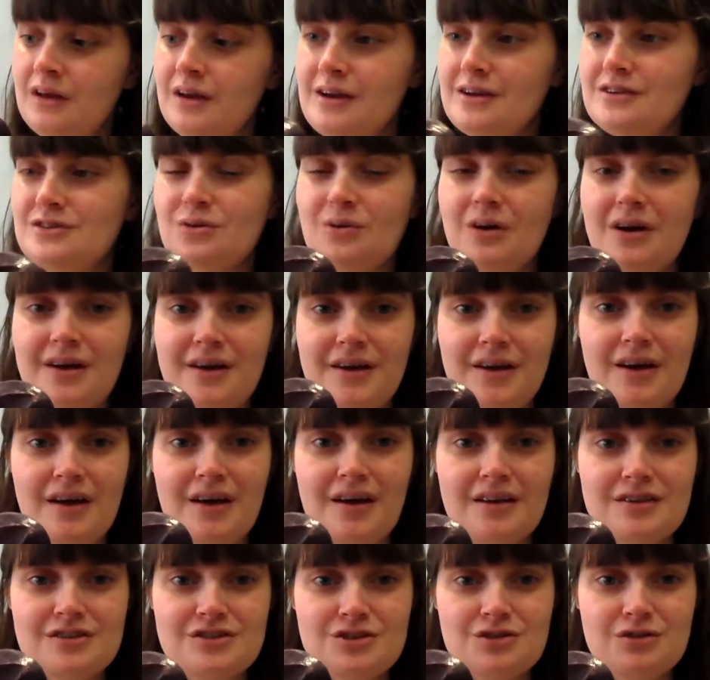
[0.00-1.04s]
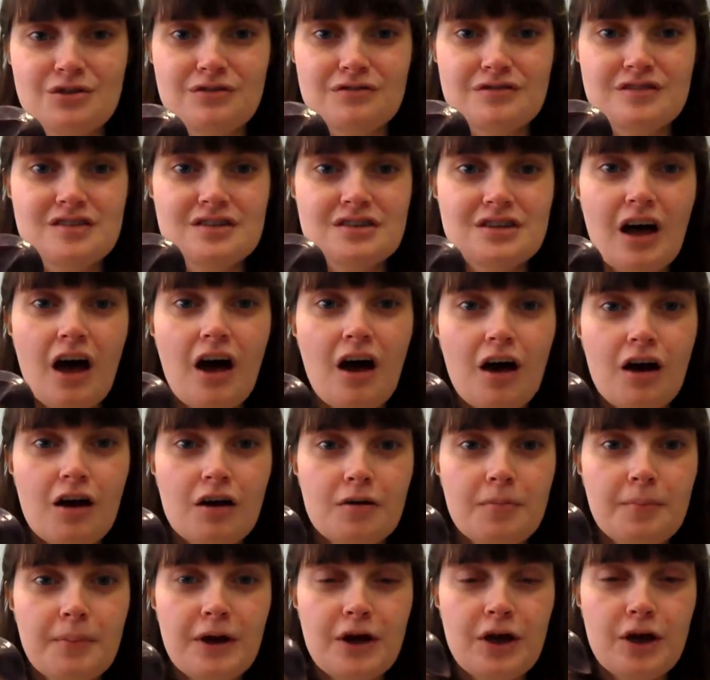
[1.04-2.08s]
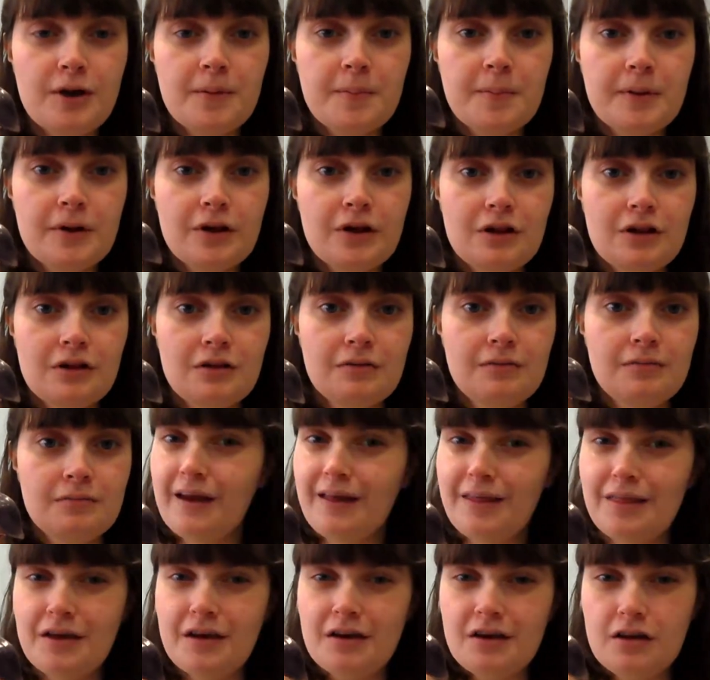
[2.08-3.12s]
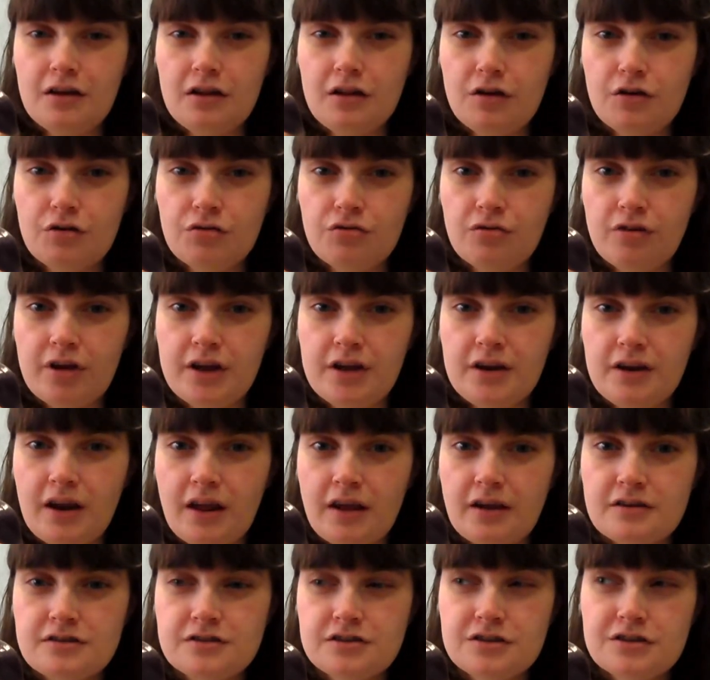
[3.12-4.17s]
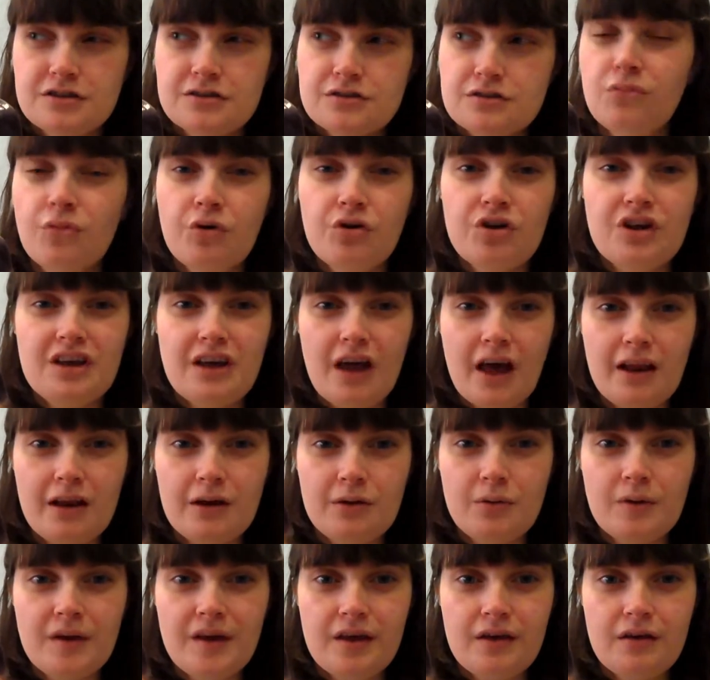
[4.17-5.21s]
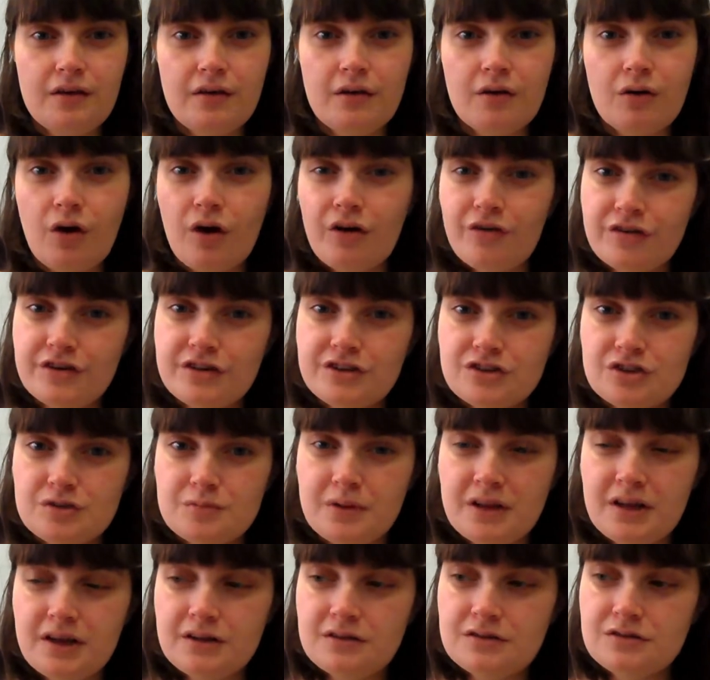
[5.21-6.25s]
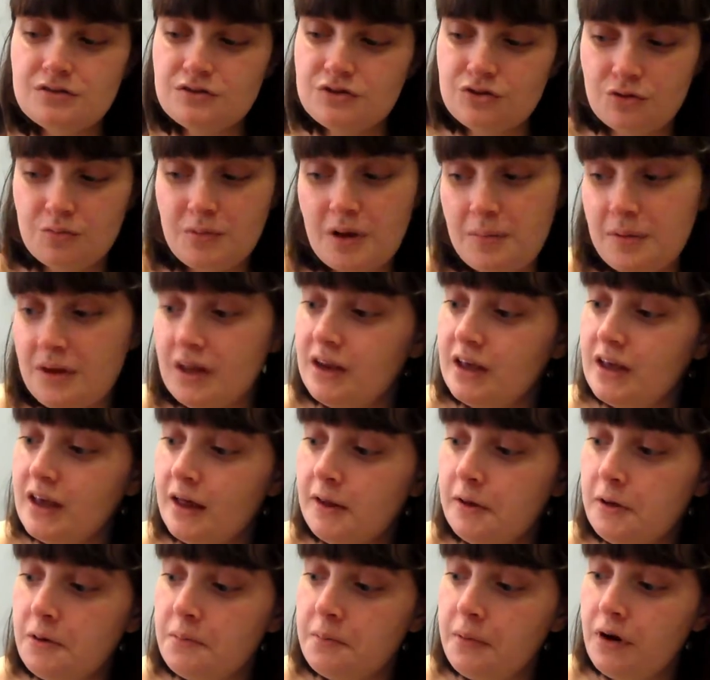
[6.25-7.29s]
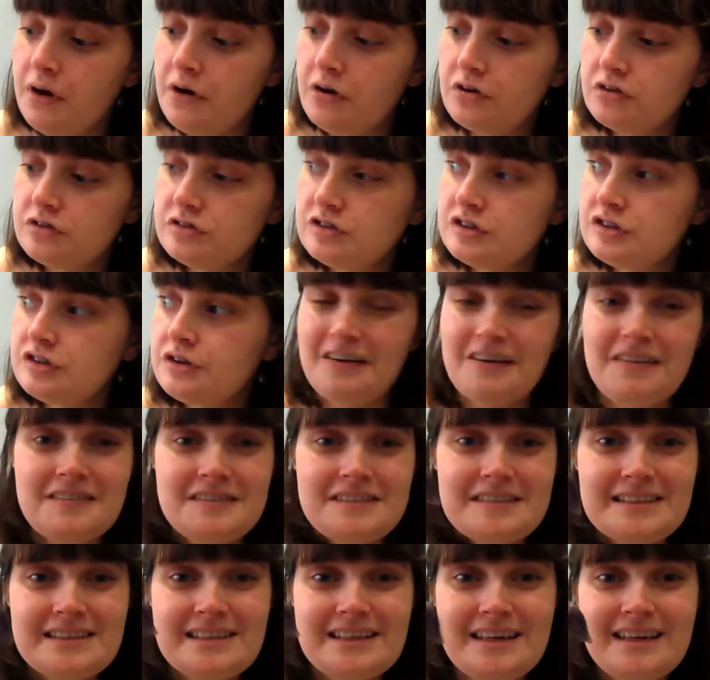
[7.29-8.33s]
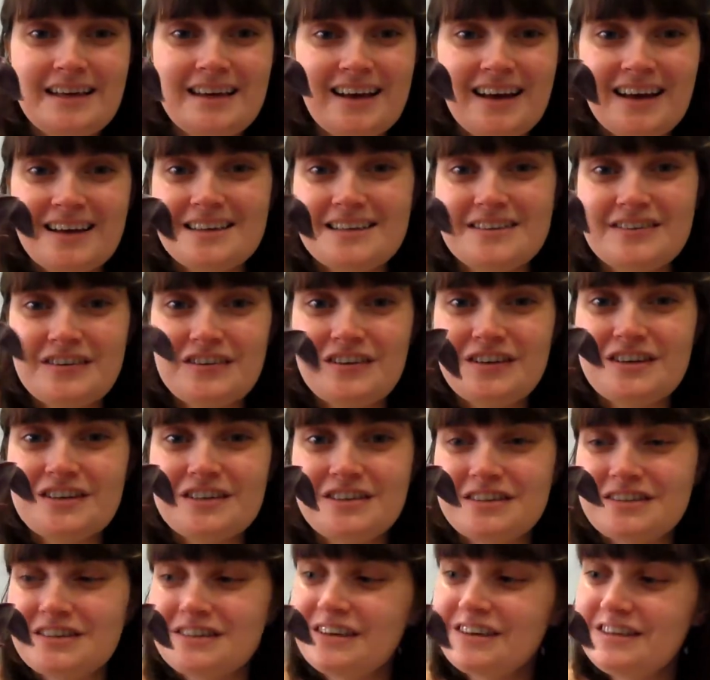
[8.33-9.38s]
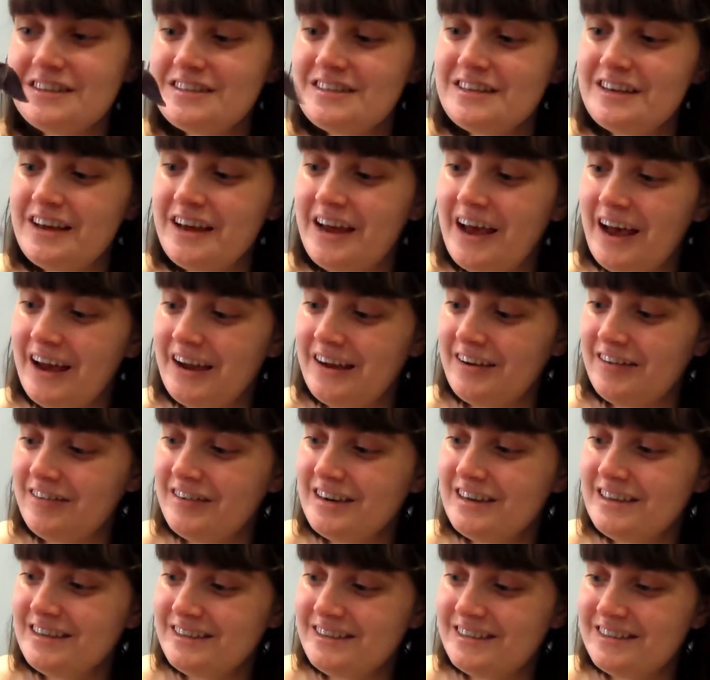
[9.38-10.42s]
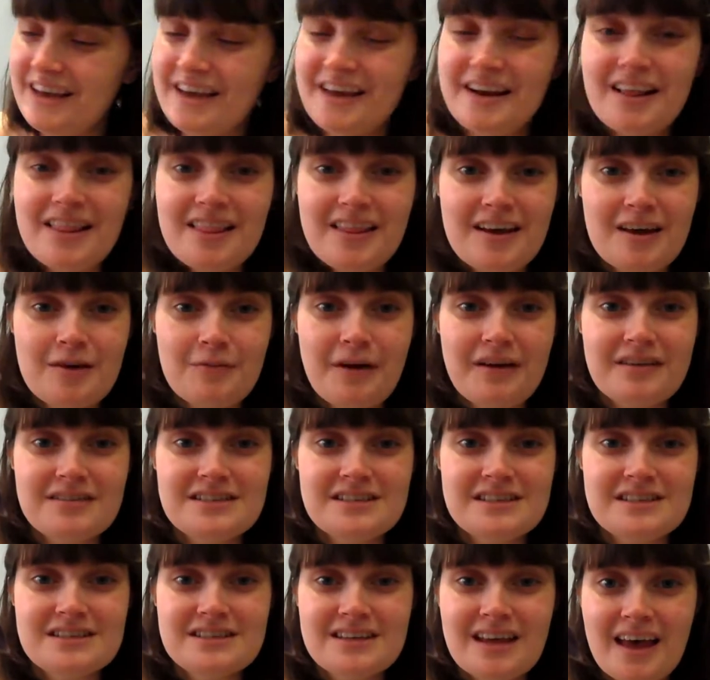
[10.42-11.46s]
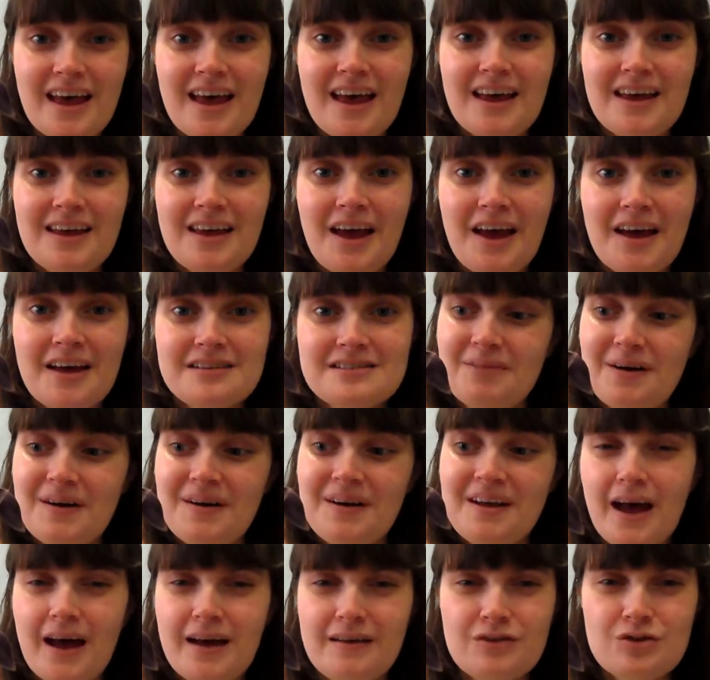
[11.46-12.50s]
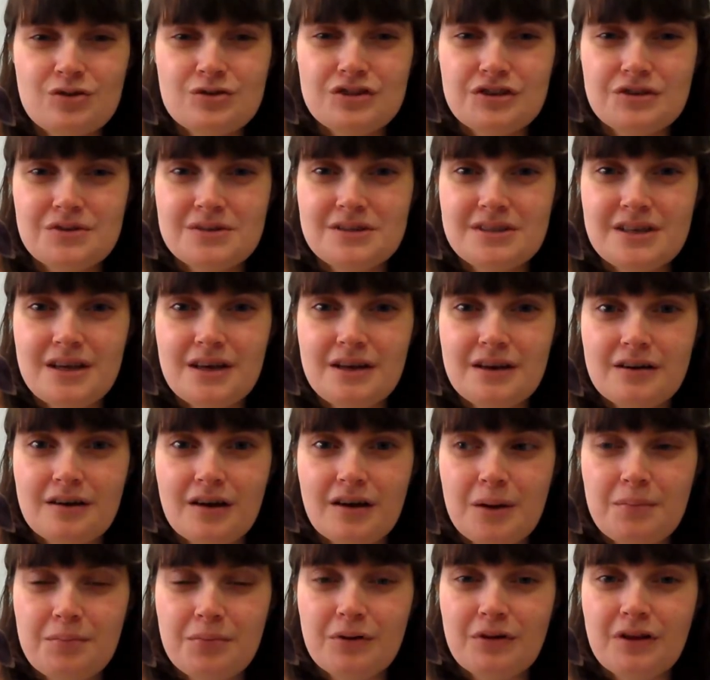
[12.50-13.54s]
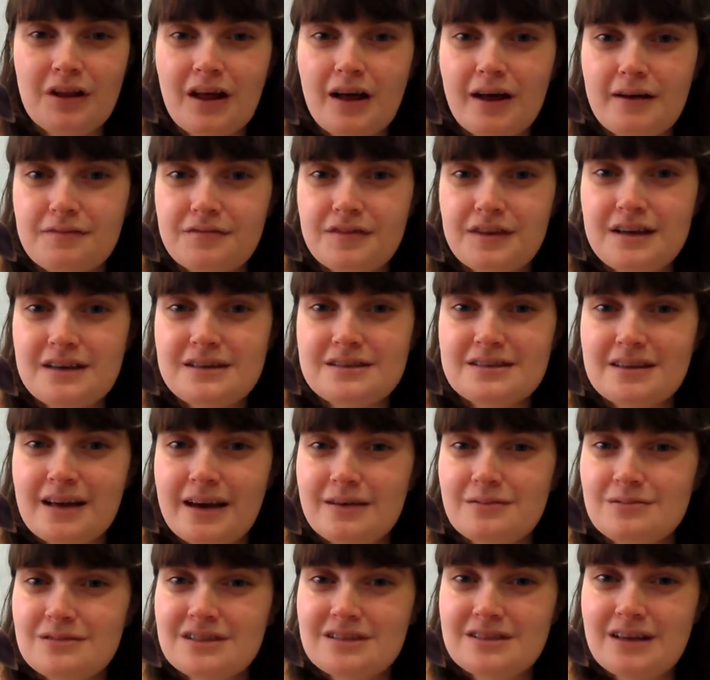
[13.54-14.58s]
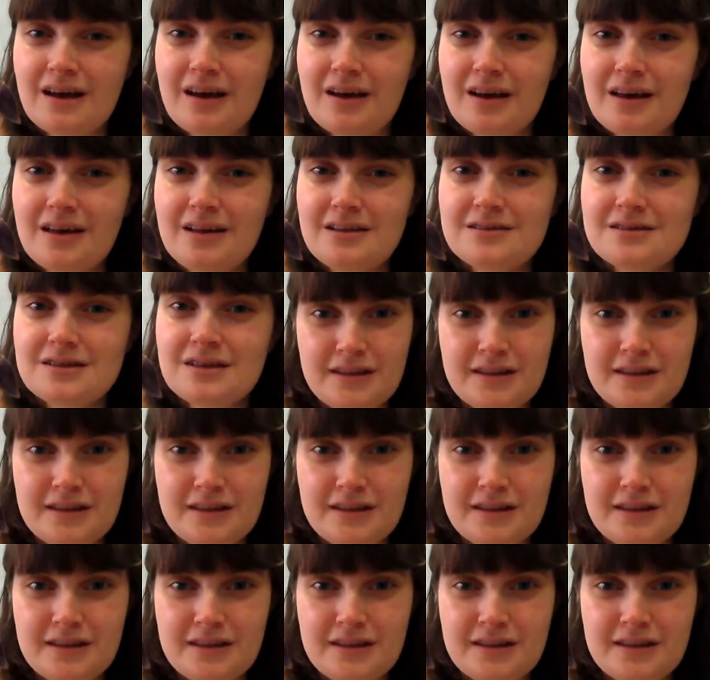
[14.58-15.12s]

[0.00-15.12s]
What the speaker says: It's quite a sort of dark purple, and I think it'd look great next to some more yellowy orange plants, or maybe in a yellow pot. Obviously, as I only just got it, I can't really say anything about its care yet, but I have also seen people have these outside.